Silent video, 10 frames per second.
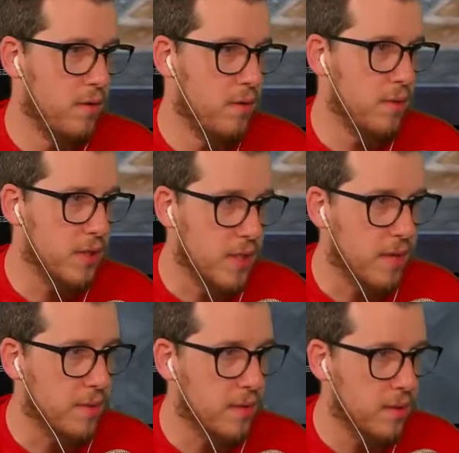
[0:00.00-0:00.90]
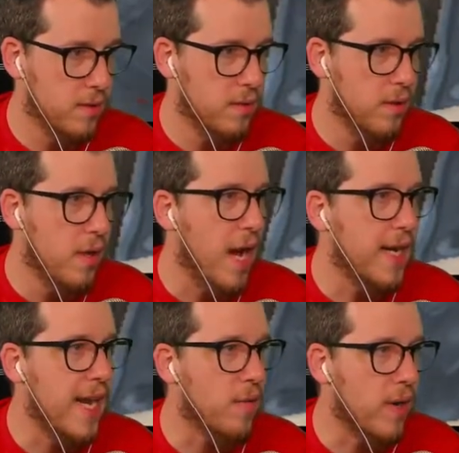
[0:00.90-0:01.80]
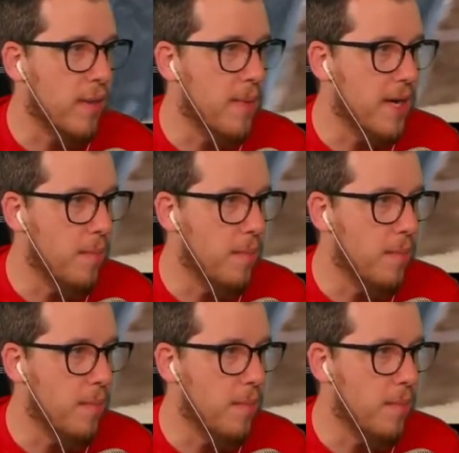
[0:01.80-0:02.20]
What just happened? I can't recommend